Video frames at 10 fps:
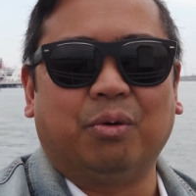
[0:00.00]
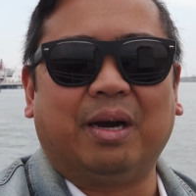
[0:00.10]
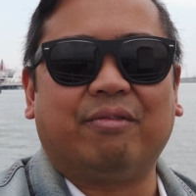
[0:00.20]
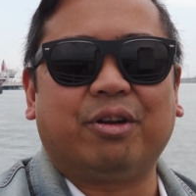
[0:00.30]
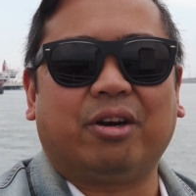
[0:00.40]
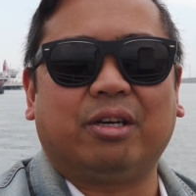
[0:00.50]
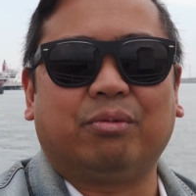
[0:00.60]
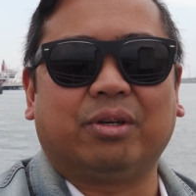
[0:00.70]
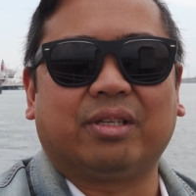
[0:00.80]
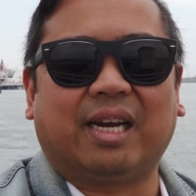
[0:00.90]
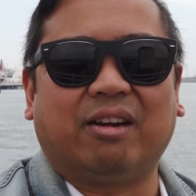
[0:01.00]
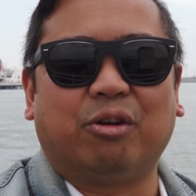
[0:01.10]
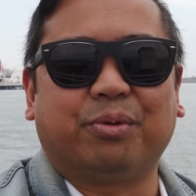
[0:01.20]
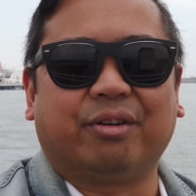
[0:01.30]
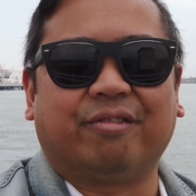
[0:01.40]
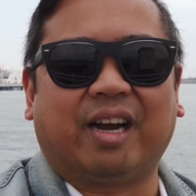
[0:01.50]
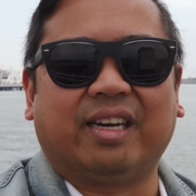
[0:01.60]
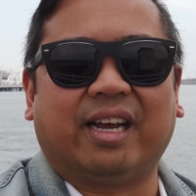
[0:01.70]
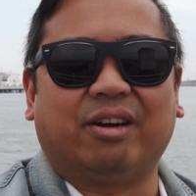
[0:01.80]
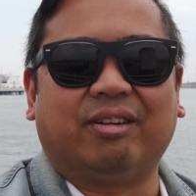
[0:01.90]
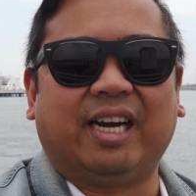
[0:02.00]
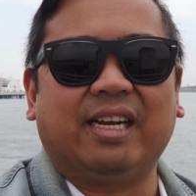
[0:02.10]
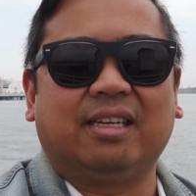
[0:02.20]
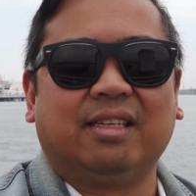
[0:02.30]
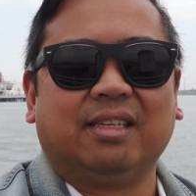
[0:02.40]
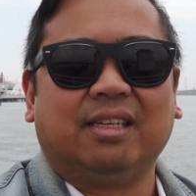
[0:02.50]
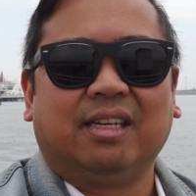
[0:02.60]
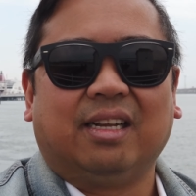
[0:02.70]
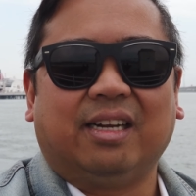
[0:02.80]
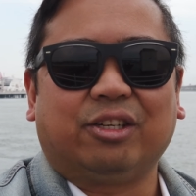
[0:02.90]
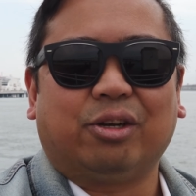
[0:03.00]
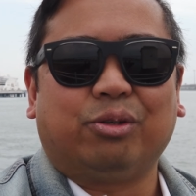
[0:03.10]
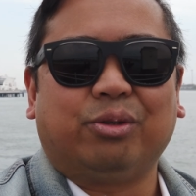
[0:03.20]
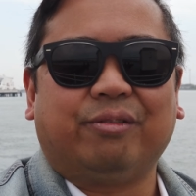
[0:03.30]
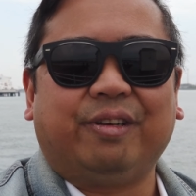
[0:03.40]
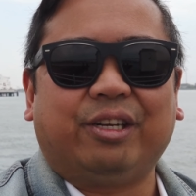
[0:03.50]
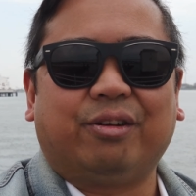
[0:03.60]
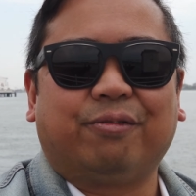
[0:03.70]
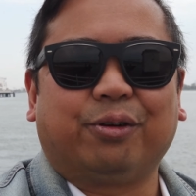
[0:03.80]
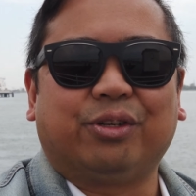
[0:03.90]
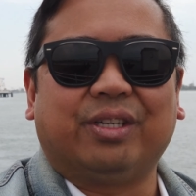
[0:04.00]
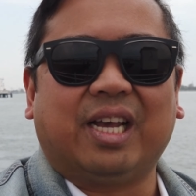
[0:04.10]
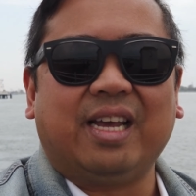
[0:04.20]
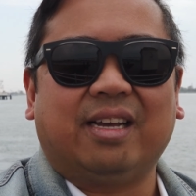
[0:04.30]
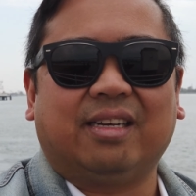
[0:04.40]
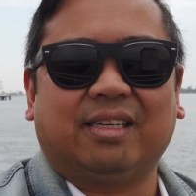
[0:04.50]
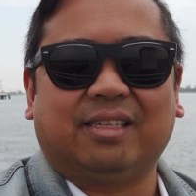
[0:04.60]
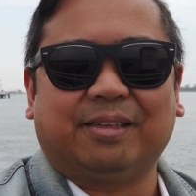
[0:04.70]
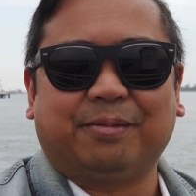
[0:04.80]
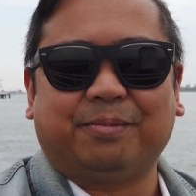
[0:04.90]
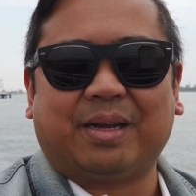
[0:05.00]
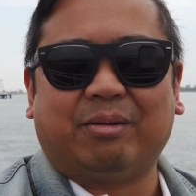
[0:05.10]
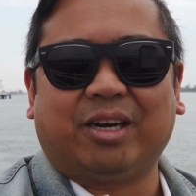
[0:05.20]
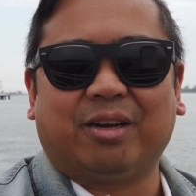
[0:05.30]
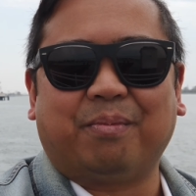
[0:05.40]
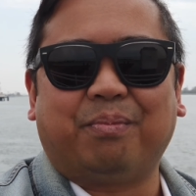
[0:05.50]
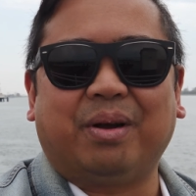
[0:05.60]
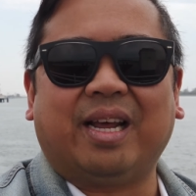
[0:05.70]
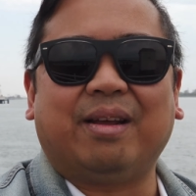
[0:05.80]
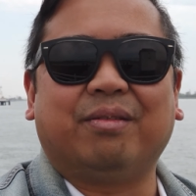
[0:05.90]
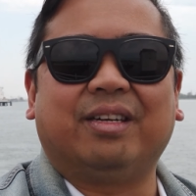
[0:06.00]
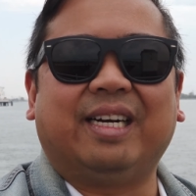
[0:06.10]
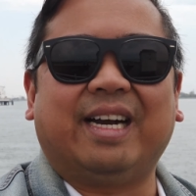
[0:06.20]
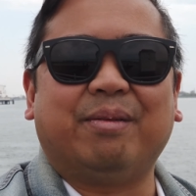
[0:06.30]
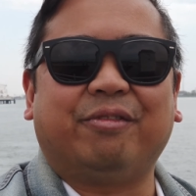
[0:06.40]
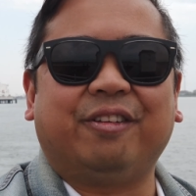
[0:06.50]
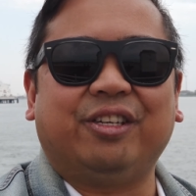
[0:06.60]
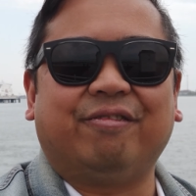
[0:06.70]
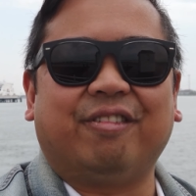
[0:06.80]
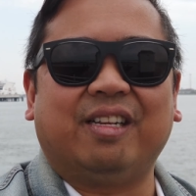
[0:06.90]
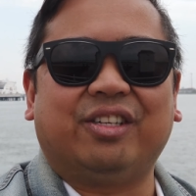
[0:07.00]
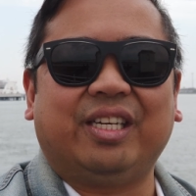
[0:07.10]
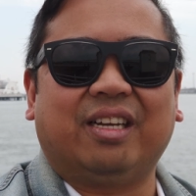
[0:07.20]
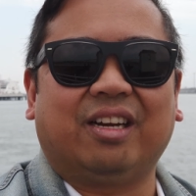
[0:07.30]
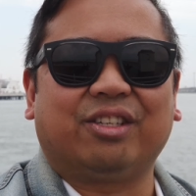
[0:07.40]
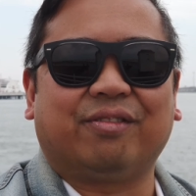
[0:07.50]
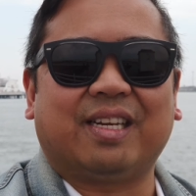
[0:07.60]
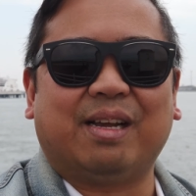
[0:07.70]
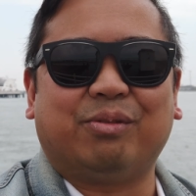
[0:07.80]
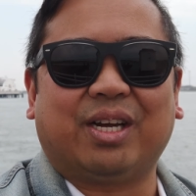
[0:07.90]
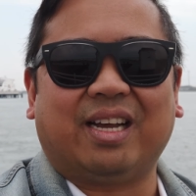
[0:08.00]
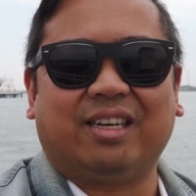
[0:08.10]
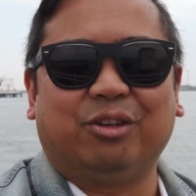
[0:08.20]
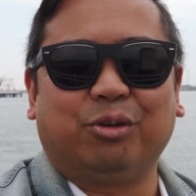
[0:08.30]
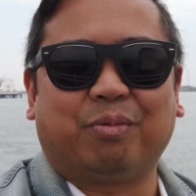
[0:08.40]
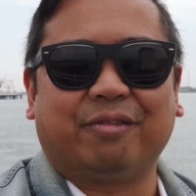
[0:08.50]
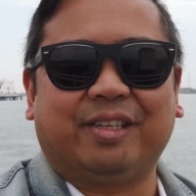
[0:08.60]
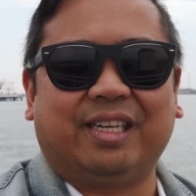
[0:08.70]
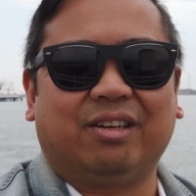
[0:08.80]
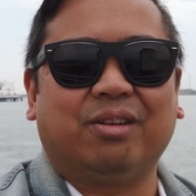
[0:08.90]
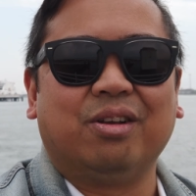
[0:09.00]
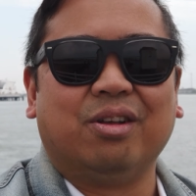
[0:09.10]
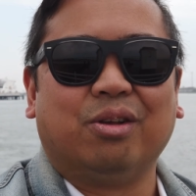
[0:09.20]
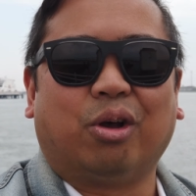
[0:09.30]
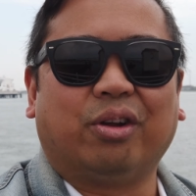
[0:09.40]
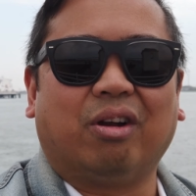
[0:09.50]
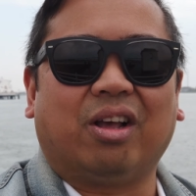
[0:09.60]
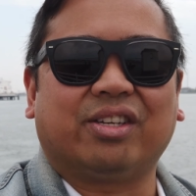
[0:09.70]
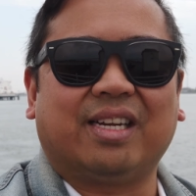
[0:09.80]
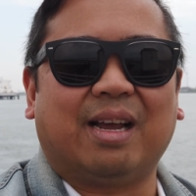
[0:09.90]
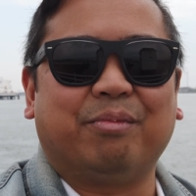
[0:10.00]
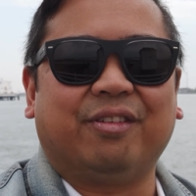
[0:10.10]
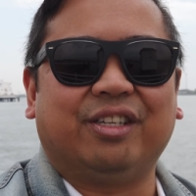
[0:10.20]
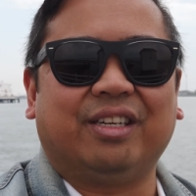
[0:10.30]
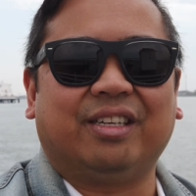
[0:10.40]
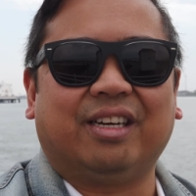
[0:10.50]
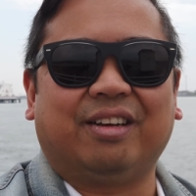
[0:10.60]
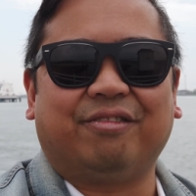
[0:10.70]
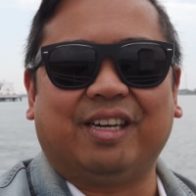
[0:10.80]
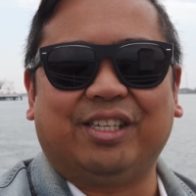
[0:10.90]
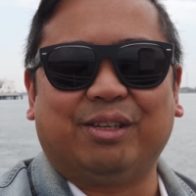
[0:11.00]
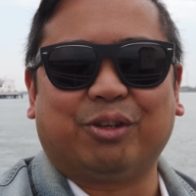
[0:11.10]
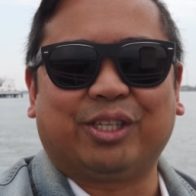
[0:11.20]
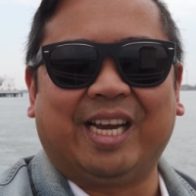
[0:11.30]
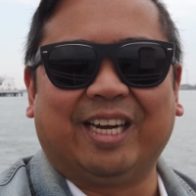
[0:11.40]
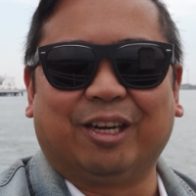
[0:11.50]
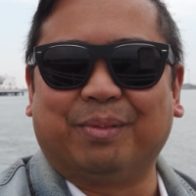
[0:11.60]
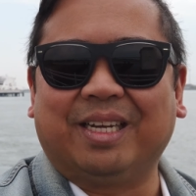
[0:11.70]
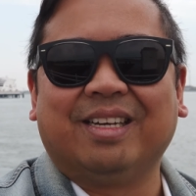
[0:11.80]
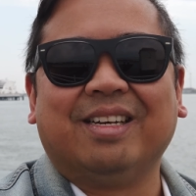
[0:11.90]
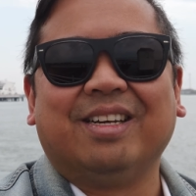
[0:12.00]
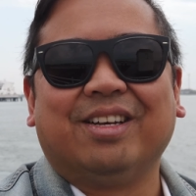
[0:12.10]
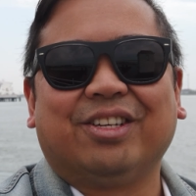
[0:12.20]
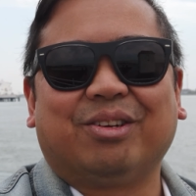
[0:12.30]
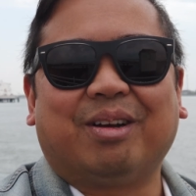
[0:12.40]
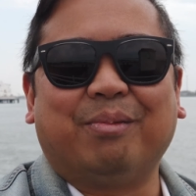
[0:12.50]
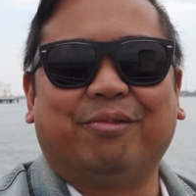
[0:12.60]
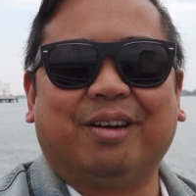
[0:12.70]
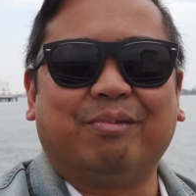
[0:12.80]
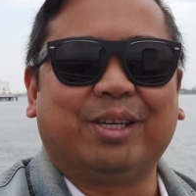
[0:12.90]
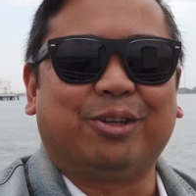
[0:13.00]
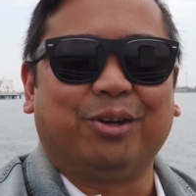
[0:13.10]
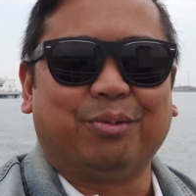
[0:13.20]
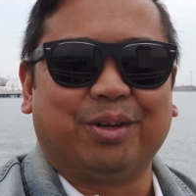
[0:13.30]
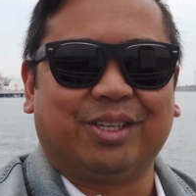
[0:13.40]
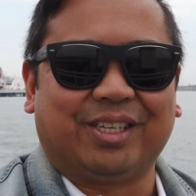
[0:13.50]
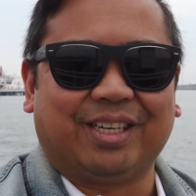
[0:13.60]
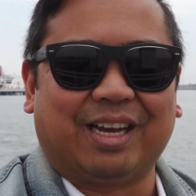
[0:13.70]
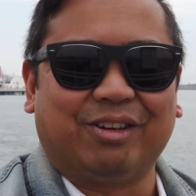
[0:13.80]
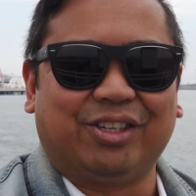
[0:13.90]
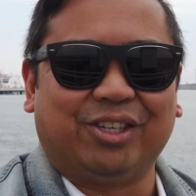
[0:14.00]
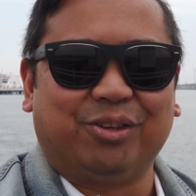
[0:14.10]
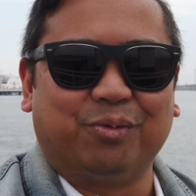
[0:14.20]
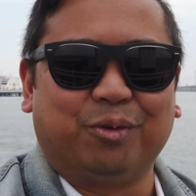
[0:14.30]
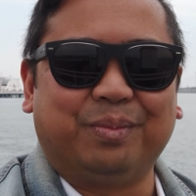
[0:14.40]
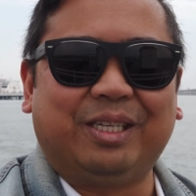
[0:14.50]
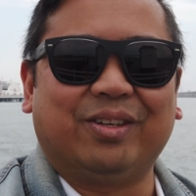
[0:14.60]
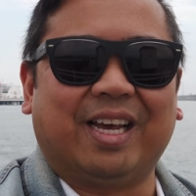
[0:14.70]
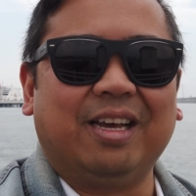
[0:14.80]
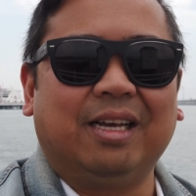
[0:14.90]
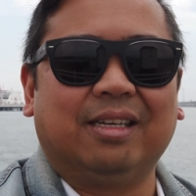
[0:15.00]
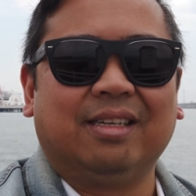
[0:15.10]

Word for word: wherever you are in the world, I hope you're fine and okay. Let's go to the video for today. Um, I'm gonna play the game Fishin' Frenzy. Lots of times I had a good profit here, although last time Fishin' Frenzy was killing me. So I'm very curious uh, how the session will be today.